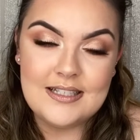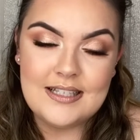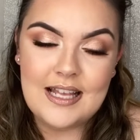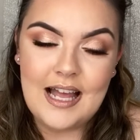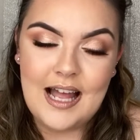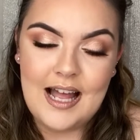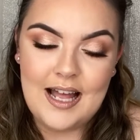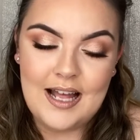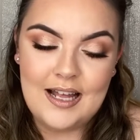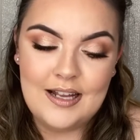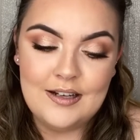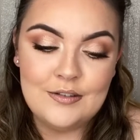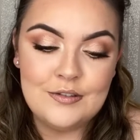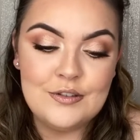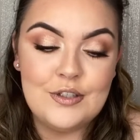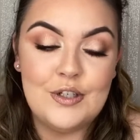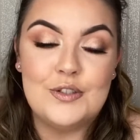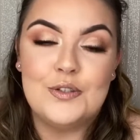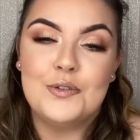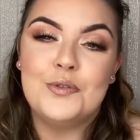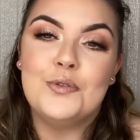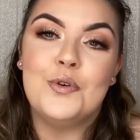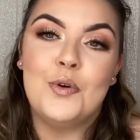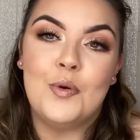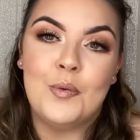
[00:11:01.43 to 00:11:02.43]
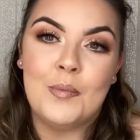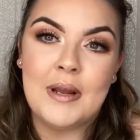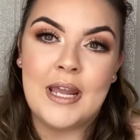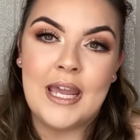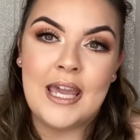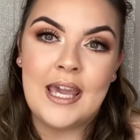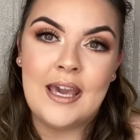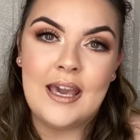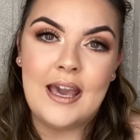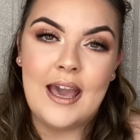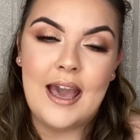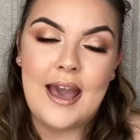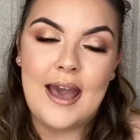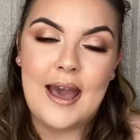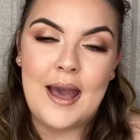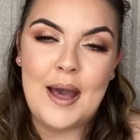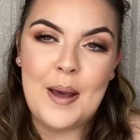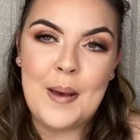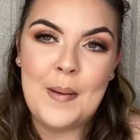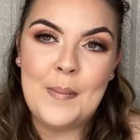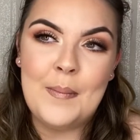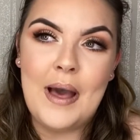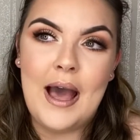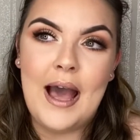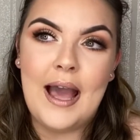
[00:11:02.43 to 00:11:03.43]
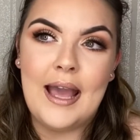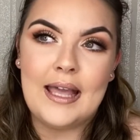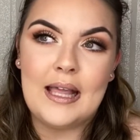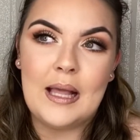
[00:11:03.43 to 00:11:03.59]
and doesn't know me, I